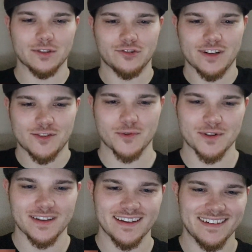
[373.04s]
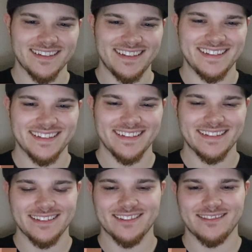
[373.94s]
them are trustworthy.
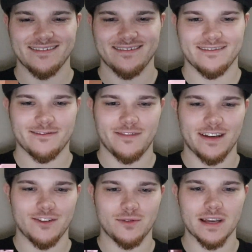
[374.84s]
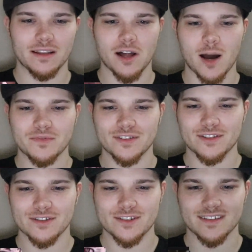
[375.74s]
Feeding you dead
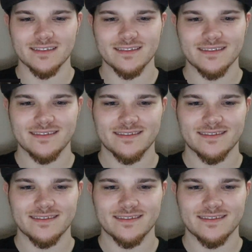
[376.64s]
lobsters and